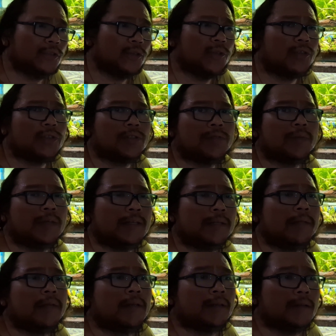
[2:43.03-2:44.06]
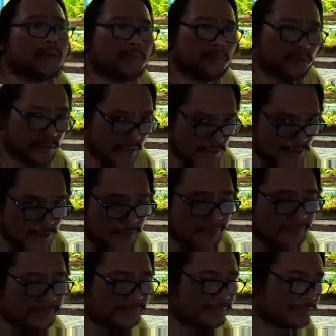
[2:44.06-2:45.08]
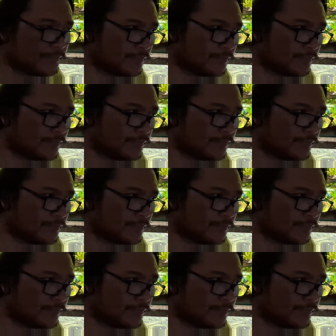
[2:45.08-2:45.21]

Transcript: dose with potassium.